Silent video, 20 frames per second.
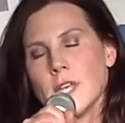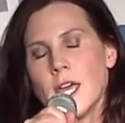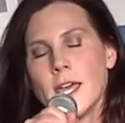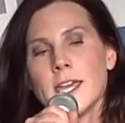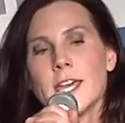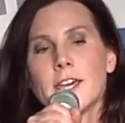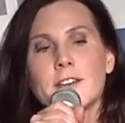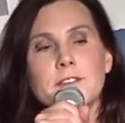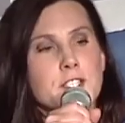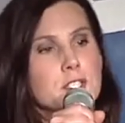
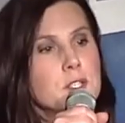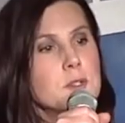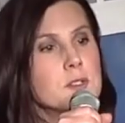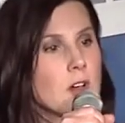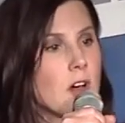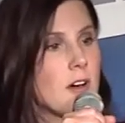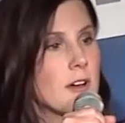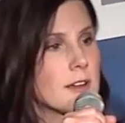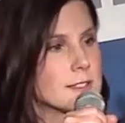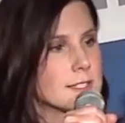I have two
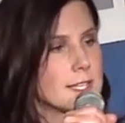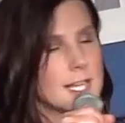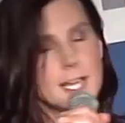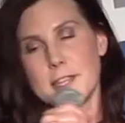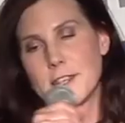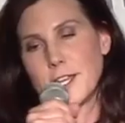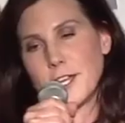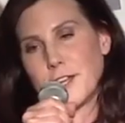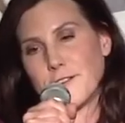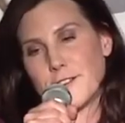dogs that
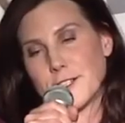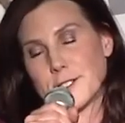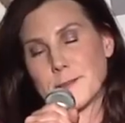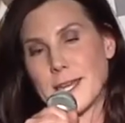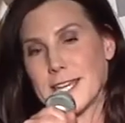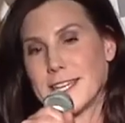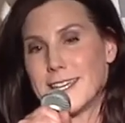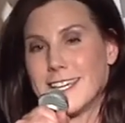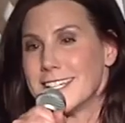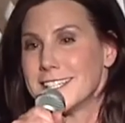I think of as
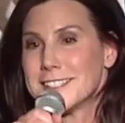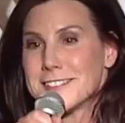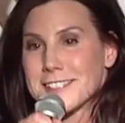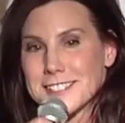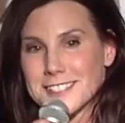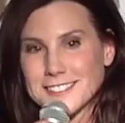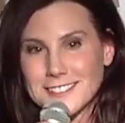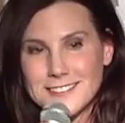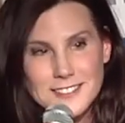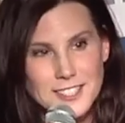my
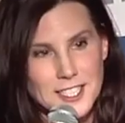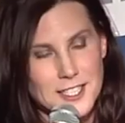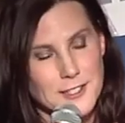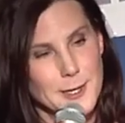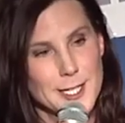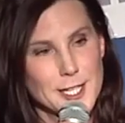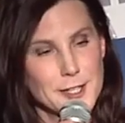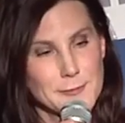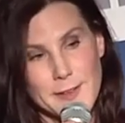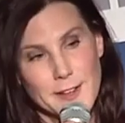kids,
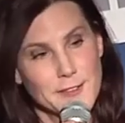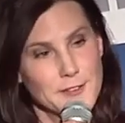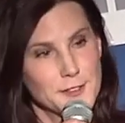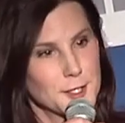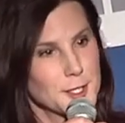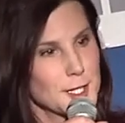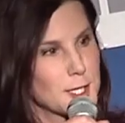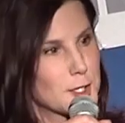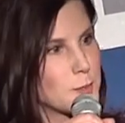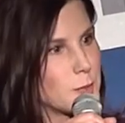my
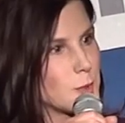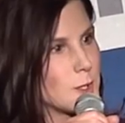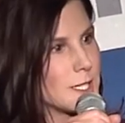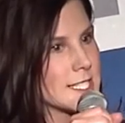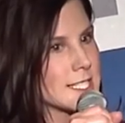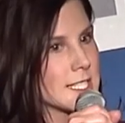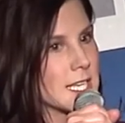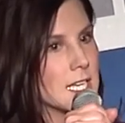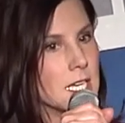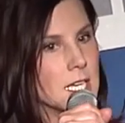furry little
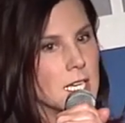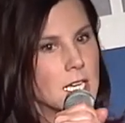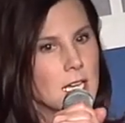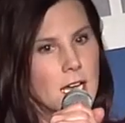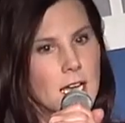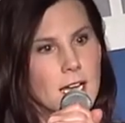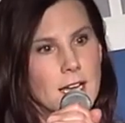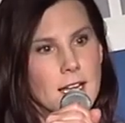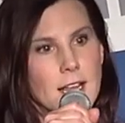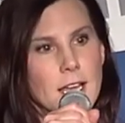boys.
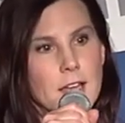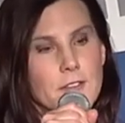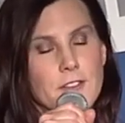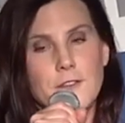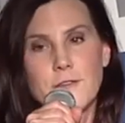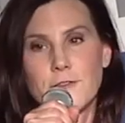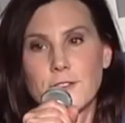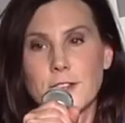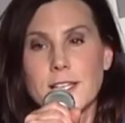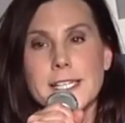And I
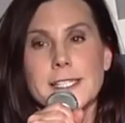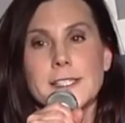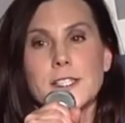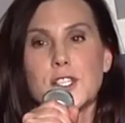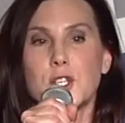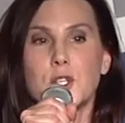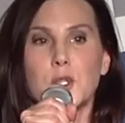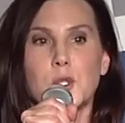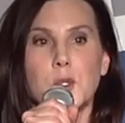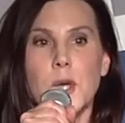have a
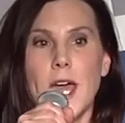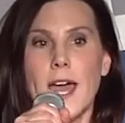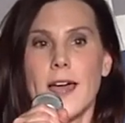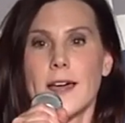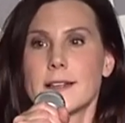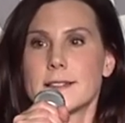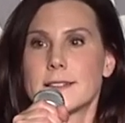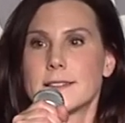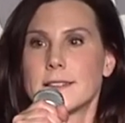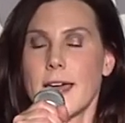friend who
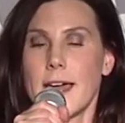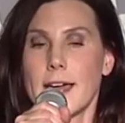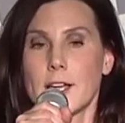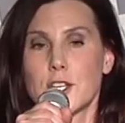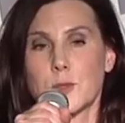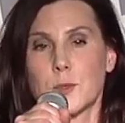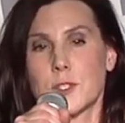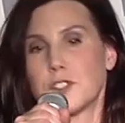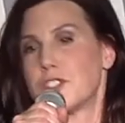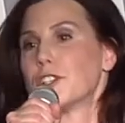has
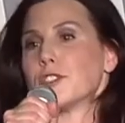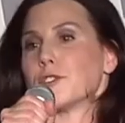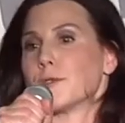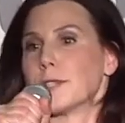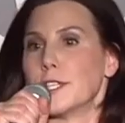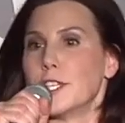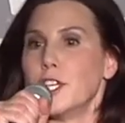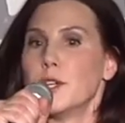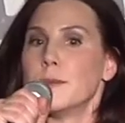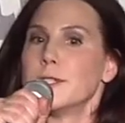actual
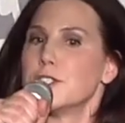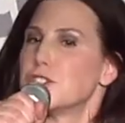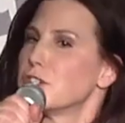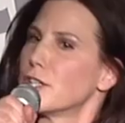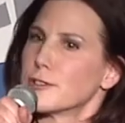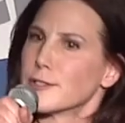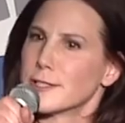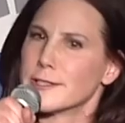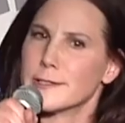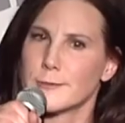children, human
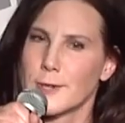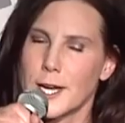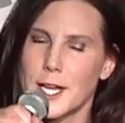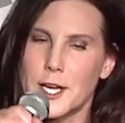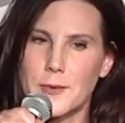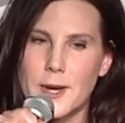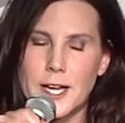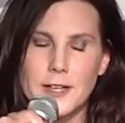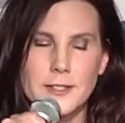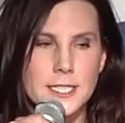children,
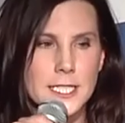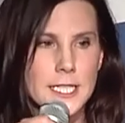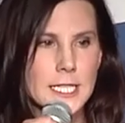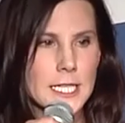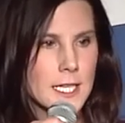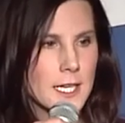running around.